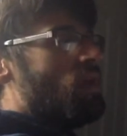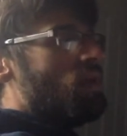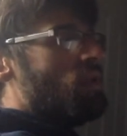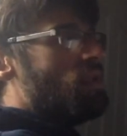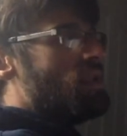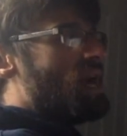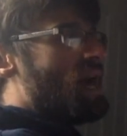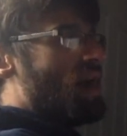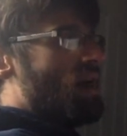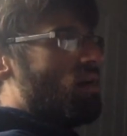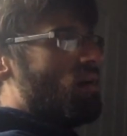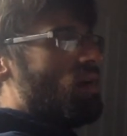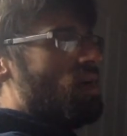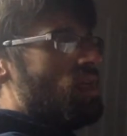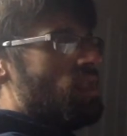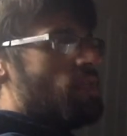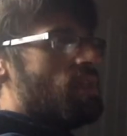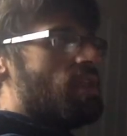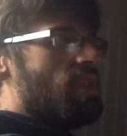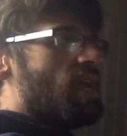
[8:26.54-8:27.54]
Now,
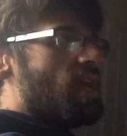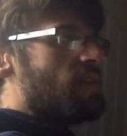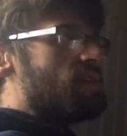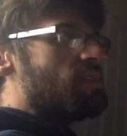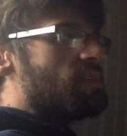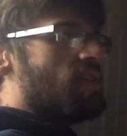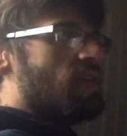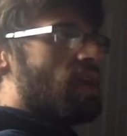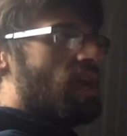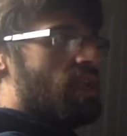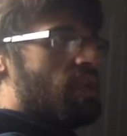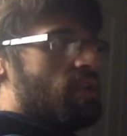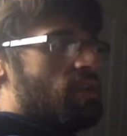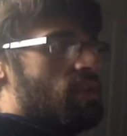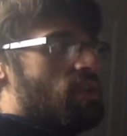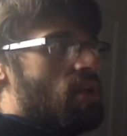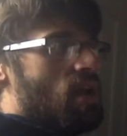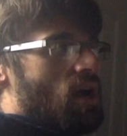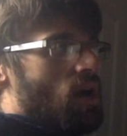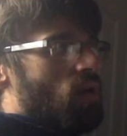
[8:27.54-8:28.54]
the next thing I
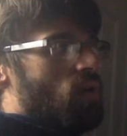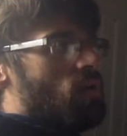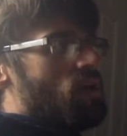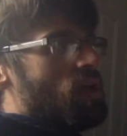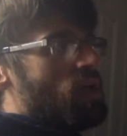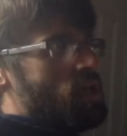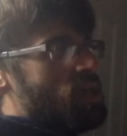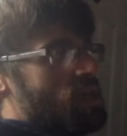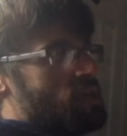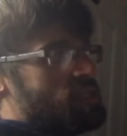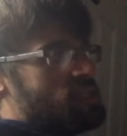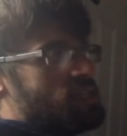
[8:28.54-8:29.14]
know is